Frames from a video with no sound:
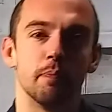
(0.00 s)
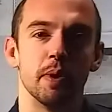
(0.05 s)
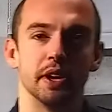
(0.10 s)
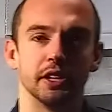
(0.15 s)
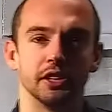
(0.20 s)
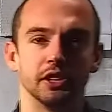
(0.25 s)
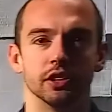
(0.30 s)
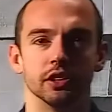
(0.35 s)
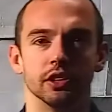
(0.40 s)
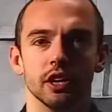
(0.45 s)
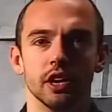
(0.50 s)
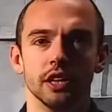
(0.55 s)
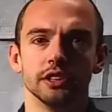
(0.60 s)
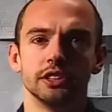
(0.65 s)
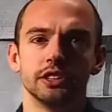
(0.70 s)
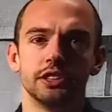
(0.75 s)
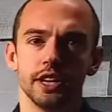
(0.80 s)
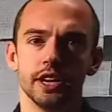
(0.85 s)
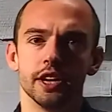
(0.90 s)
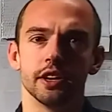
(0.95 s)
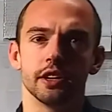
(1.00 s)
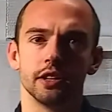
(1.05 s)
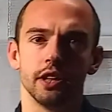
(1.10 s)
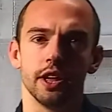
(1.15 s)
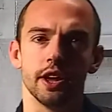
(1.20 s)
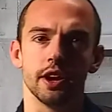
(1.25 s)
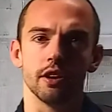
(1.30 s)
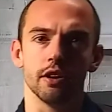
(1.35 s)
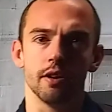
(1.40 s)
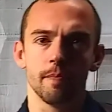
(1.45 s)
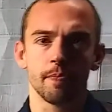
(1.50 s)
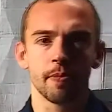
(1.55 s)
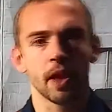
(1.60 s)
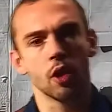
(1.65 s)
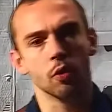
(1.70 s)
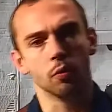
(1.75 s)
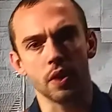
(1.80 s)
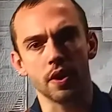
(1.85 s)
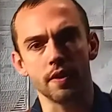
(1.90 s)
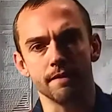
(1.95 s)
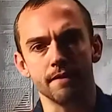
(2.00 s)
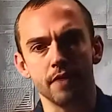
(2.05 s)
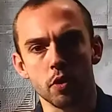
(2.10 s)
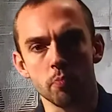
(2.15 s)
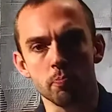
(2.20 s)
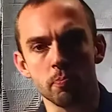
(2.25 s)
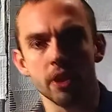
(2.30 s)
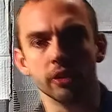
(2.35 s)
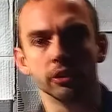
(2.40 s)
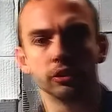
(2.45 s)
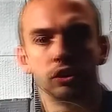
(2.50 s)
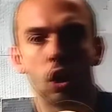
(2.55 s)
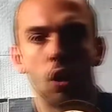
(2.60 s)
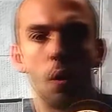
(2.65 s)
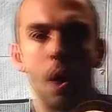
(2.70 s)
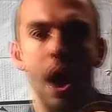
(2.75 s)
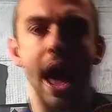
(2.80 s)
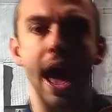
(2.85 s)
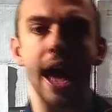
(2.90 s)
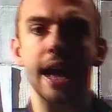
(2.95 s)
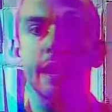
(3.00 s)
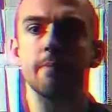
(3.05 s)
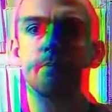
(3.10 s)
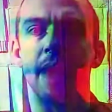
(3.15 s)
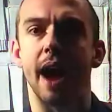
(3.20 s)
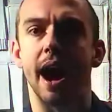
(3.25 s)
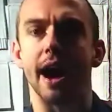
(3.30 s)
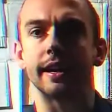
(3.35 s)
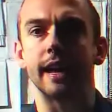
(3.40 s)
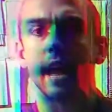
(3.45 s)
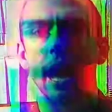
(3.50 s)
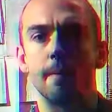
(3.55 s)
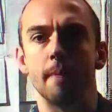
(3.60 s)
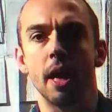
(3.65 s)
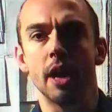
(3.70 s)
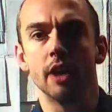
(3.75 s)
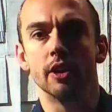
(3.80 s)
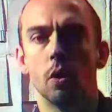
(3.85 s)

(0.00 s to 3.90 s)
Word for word: the picture. See it clear? Rear view mirror don't hang in my cap.